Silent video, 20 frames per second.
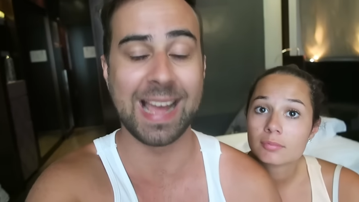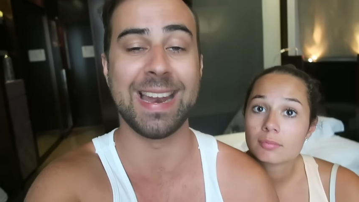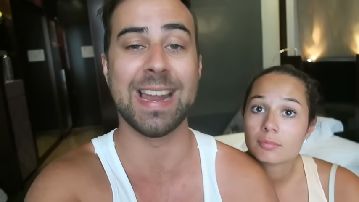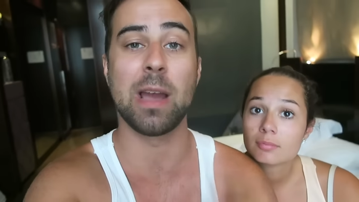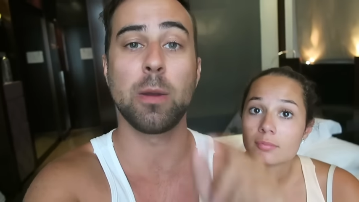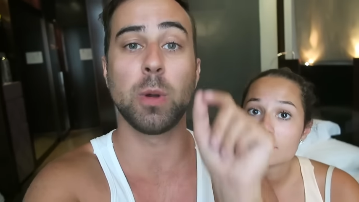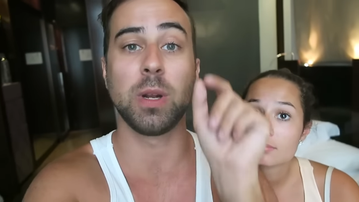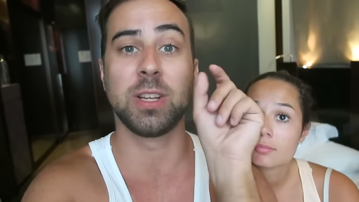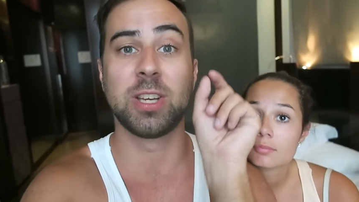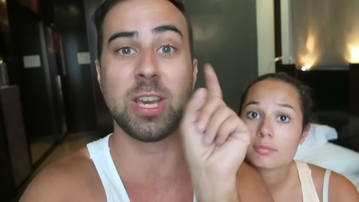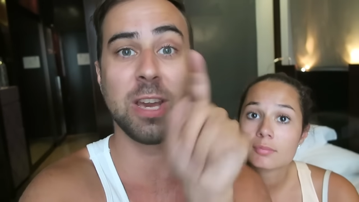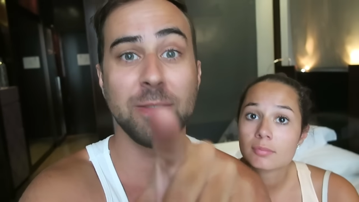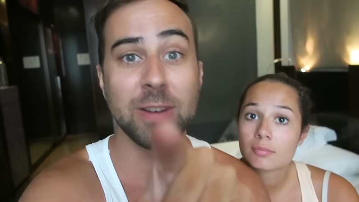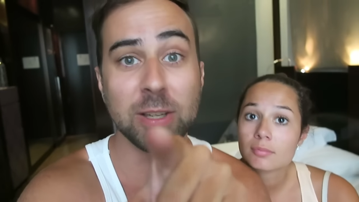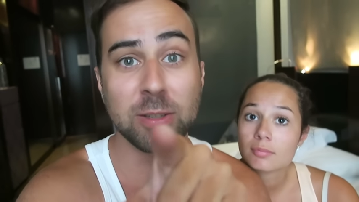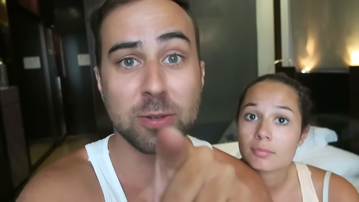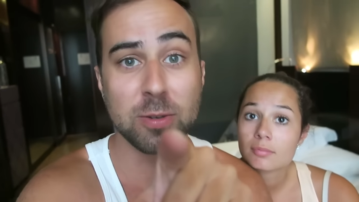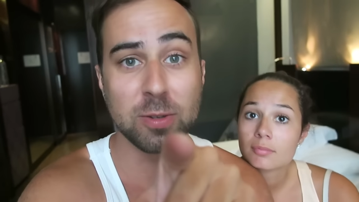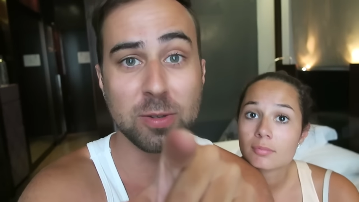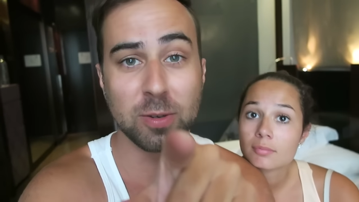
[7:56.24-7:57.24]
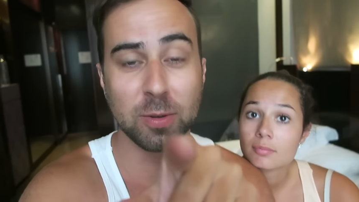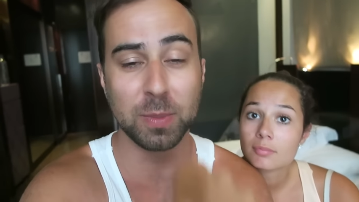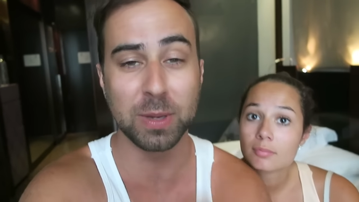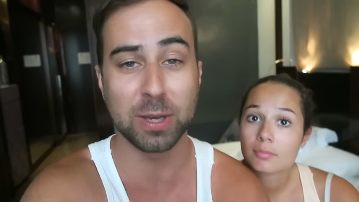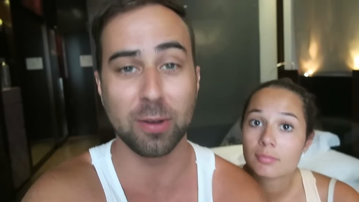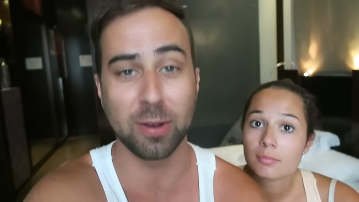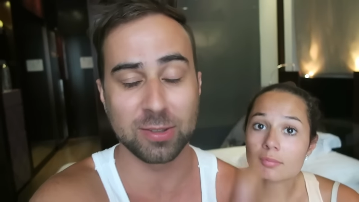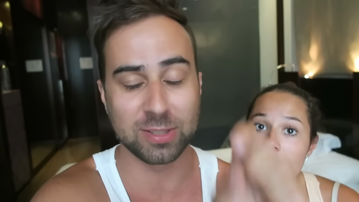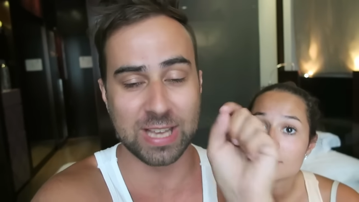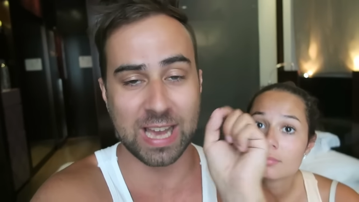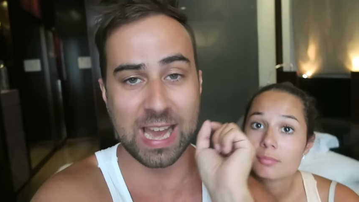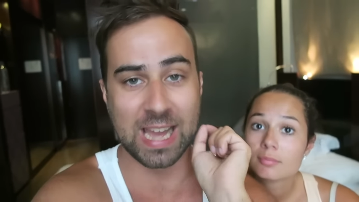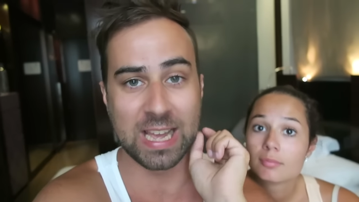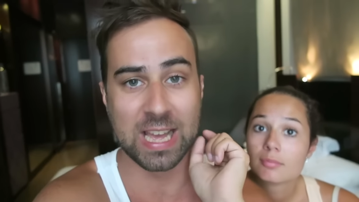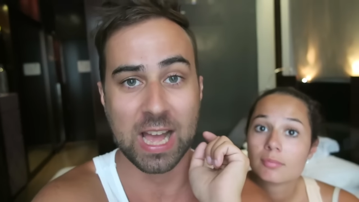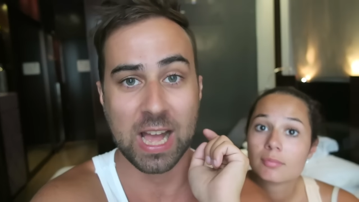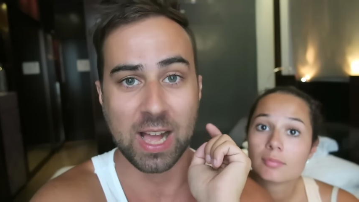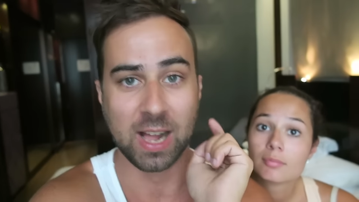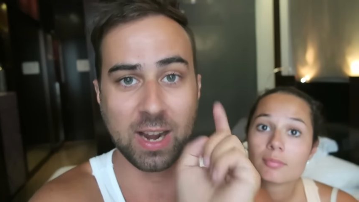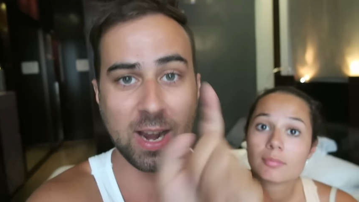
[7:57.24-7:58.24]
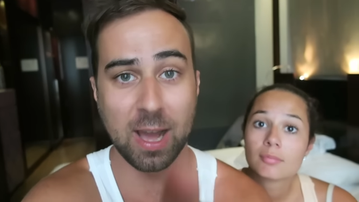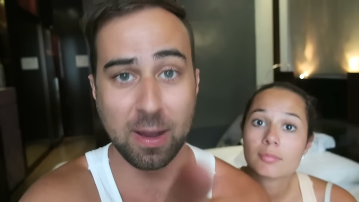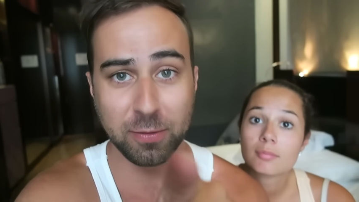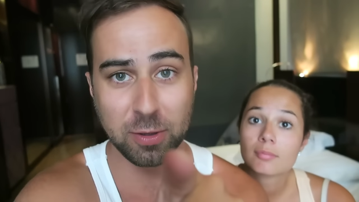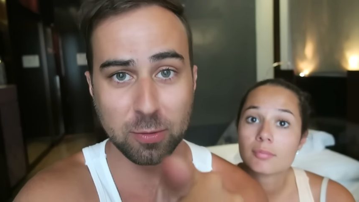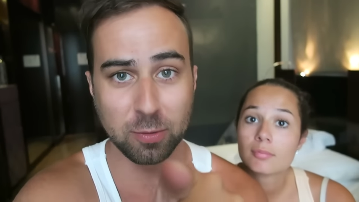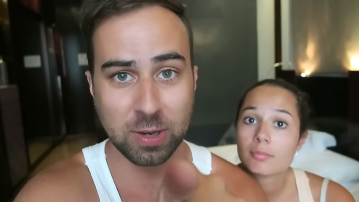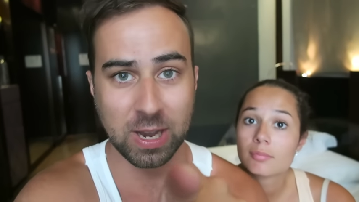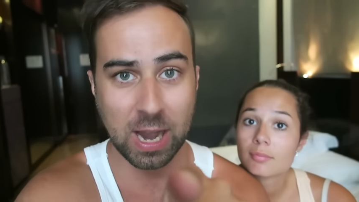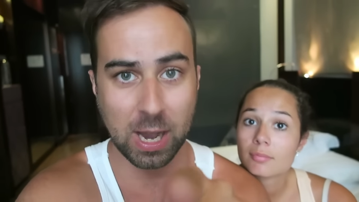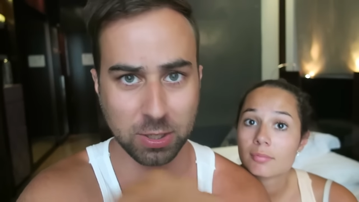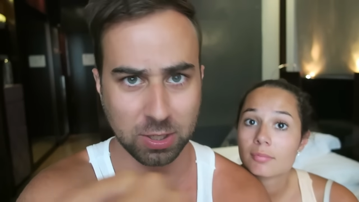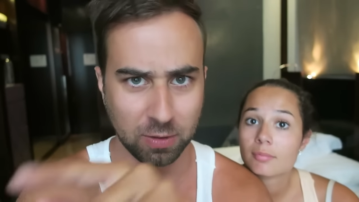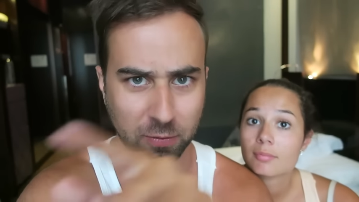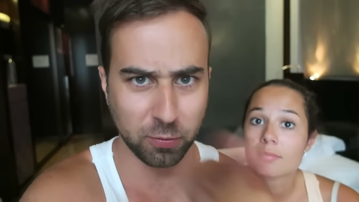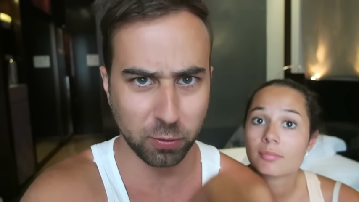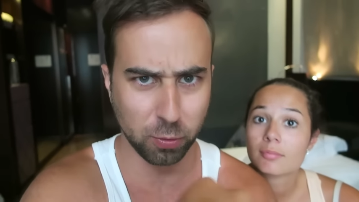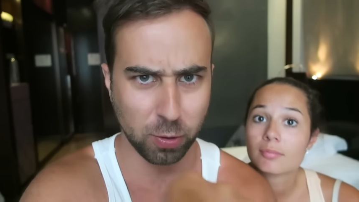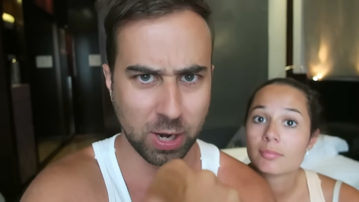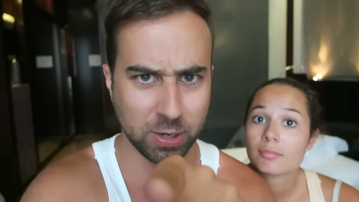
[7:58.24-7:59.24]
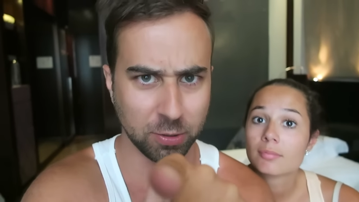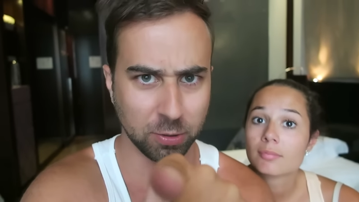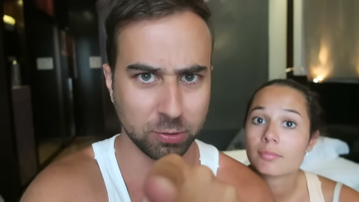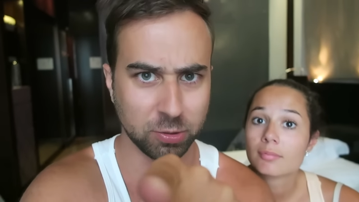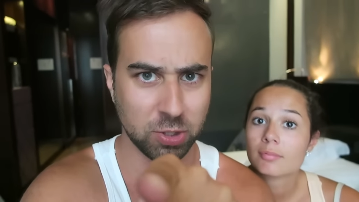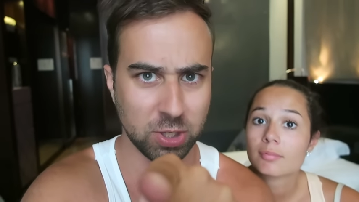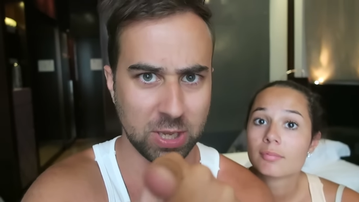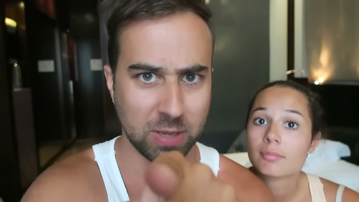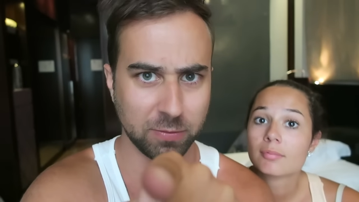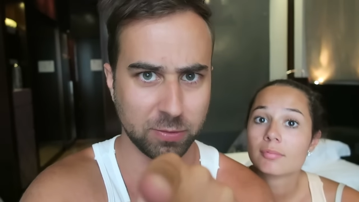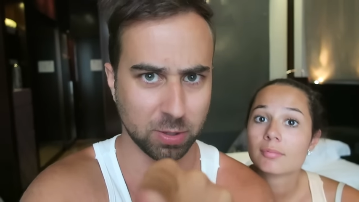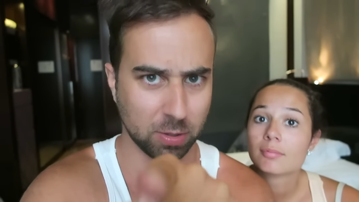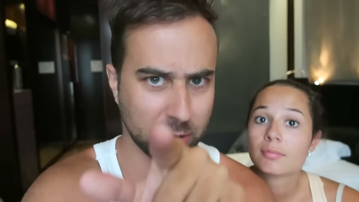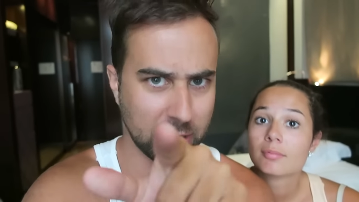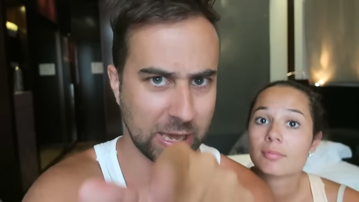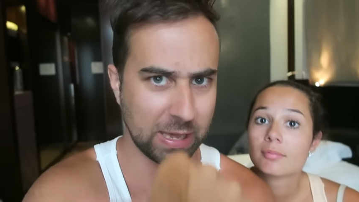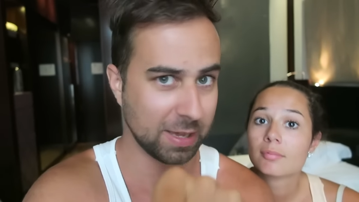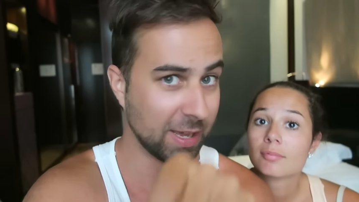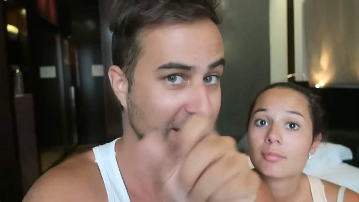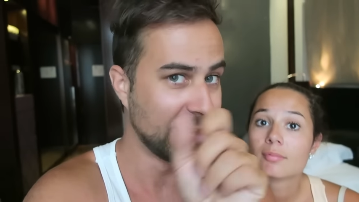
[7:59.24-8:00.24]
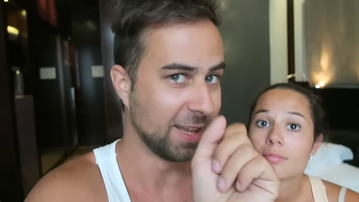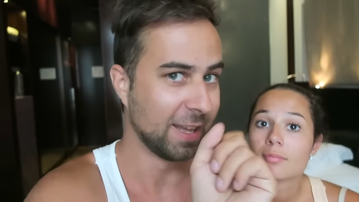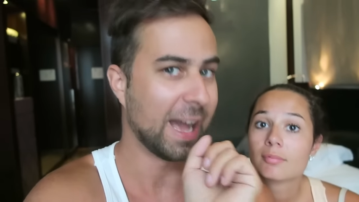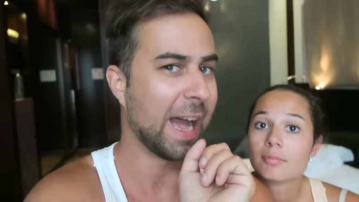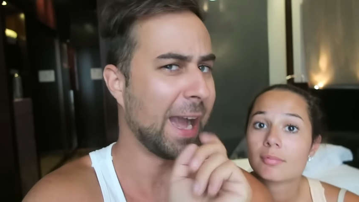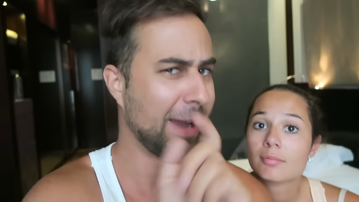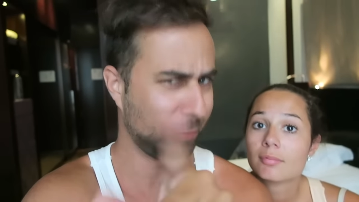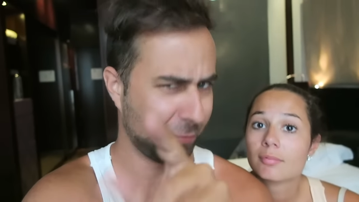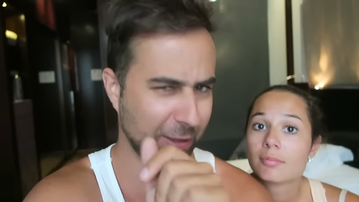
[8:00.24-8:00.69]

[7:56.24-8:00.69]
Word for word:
Speaker 1: and I will give it to you, because I love you guys. If you are not thieves, okay? I